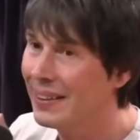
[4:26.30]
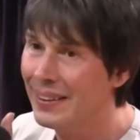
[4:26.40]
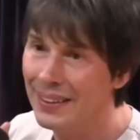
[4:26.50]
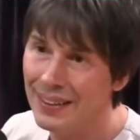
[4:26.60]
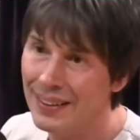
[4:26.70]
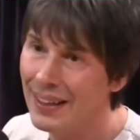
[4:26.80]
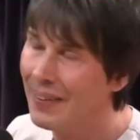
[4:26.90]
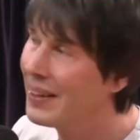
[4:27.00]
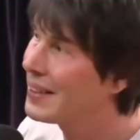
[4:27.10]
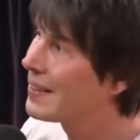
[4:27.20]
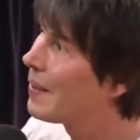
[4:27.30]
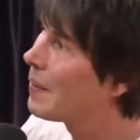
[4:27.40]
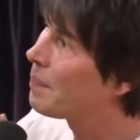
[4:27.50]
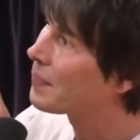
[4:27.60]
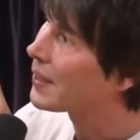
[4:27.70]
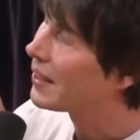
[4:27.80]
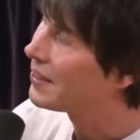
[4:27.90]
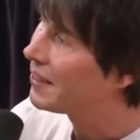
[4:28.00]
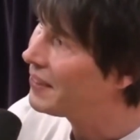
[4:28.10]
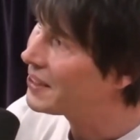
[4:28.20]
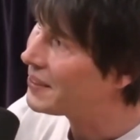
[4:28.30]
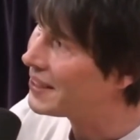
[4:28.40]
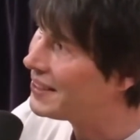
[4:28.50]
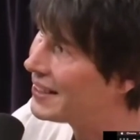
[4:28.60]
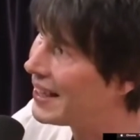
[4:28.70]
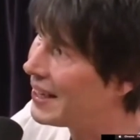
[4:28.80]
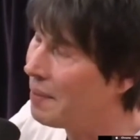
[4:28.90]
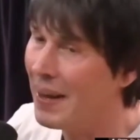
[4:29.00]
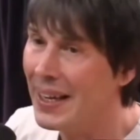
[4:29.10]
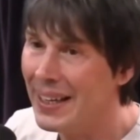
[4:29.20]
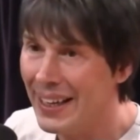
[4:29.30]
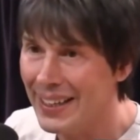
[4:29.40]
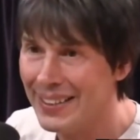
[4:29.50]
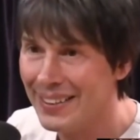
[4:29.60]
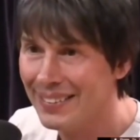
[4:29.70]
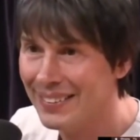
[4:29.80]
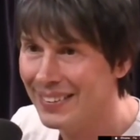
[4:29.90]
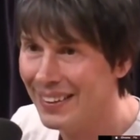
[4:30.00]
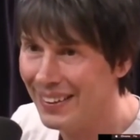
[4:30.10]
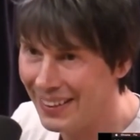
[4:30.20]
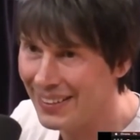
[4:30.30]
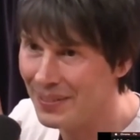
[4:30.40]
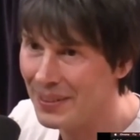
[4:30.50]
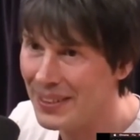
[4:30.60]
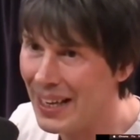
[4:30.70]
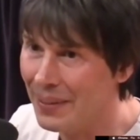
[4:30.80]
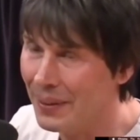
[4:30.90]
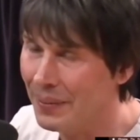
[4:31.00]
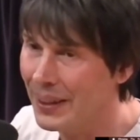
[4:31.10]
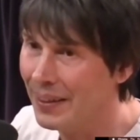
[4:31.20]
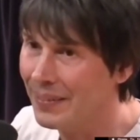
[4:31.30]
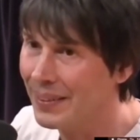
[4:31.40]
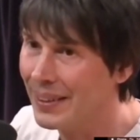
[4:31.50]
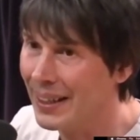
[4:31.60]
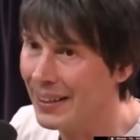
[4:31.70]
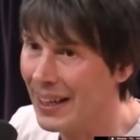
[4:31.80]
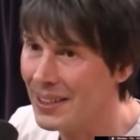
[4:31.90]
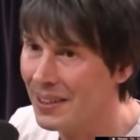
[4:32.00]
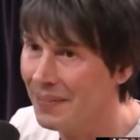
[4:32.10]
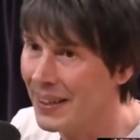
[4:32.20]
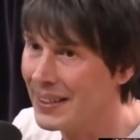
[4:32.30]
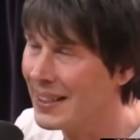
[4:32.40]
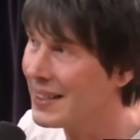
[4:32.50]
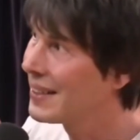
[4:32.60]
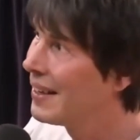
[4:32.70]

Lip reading: and there it is. So the first question is, can you make it? And as we said, we don't think that stuff exists.